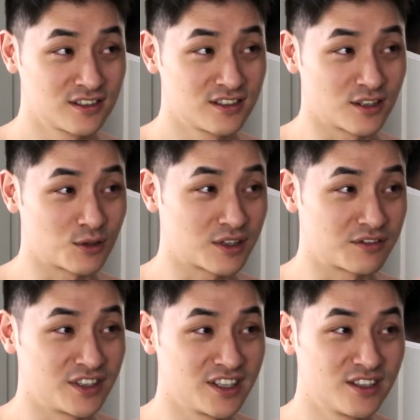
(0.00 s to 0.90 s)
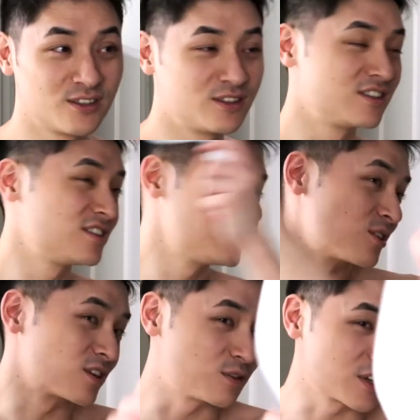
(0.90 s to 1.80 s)
a quick video
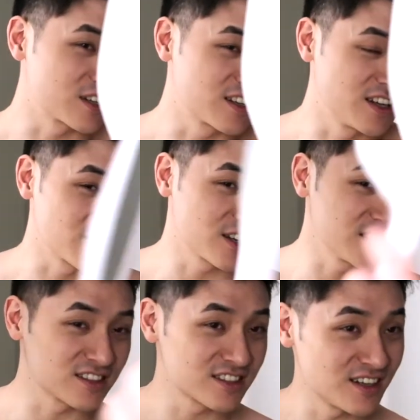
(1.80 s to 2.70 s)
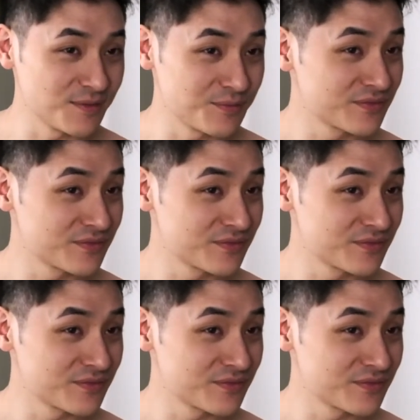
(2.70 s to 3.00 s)
or a quick haircut this time,